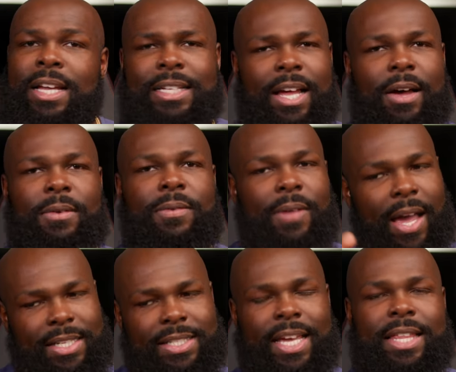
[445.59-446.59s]
Now,
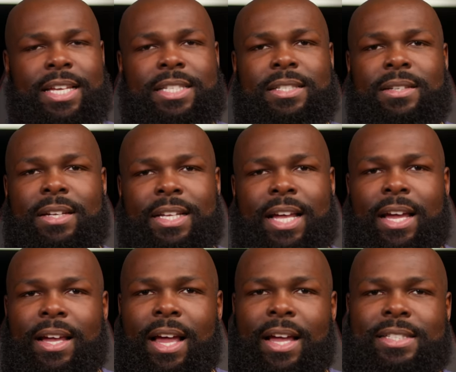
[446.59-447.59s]
I say this, and
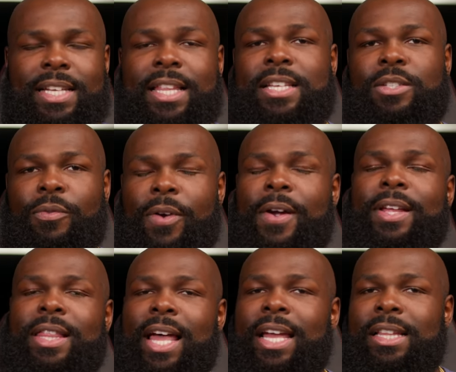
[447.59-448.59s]
I say this very
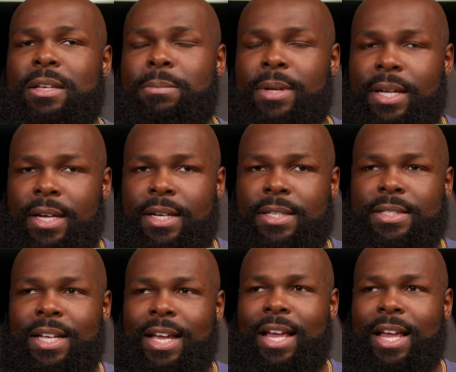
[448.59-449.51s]
lightly because